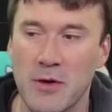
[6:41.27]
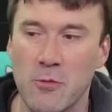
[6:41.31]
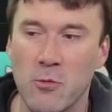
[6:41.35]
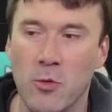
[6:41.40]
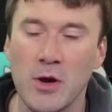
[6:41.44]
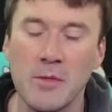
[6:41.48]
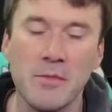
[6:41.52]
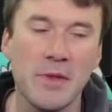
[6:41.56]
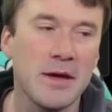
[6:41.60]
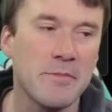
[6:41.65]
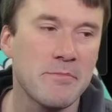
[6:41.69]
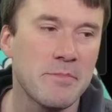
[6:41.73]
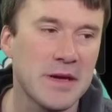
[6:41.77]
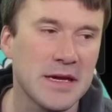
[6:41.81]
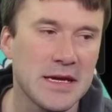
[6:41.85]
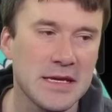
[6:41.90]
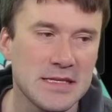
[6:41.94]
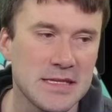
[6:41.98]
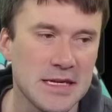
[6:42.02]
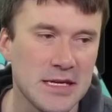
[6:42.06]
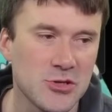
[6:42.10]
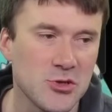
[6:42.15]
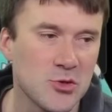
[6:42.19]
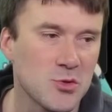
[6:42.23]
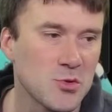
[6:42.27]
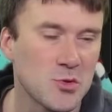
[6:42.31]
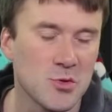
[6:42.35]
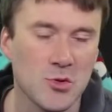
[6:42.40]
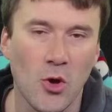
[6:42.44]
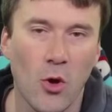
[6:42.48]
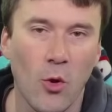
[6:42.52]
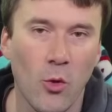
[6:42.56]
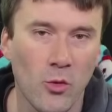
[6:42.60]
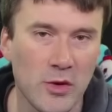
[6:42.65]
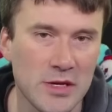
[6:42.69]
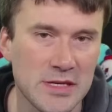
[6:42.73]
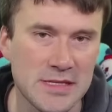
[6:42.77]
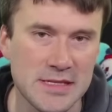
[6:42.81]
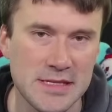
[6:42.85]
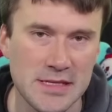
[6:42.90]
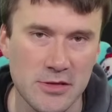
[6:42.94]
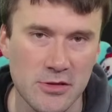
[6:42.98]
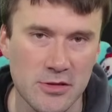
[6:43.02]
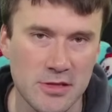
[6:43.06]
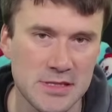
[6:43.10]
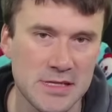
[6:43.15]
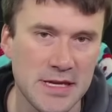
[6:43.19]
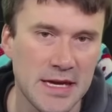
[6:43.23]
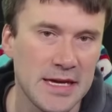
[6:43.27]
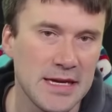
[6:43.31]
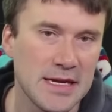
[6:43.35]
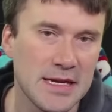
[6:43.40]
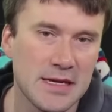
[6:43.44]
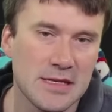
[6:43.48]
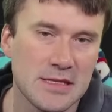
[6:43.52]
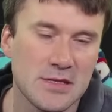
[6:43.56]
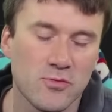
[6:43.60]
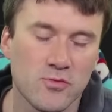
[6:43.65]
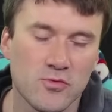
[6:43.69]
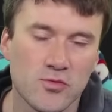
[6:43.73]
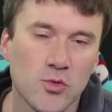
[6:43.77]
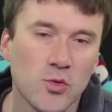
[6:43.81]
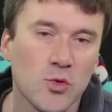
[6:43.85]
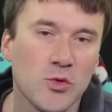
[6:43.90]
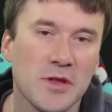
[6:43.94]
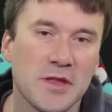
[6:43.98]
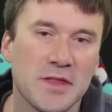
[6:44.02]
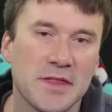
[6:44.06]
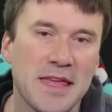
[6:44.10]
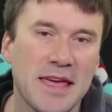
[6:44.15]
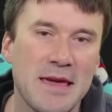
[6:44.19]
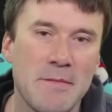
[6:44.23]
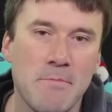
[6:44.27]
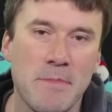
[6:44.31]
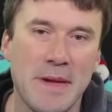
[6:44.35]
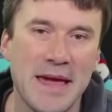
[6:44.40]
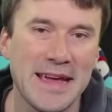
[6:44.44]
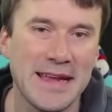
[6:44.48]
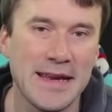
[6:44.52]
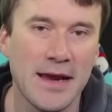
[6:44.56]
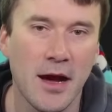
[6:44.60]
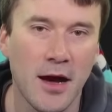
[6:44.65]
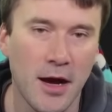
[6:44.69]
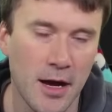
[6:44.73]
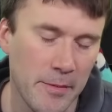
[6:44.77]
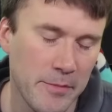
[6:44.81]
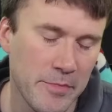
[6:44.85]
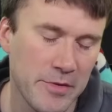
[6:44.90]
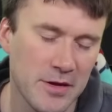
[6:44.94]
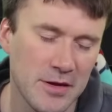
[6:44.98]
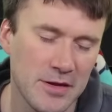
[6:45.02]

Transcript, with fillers: One of my biggest issues is always deal and take. It's a rule that they made up.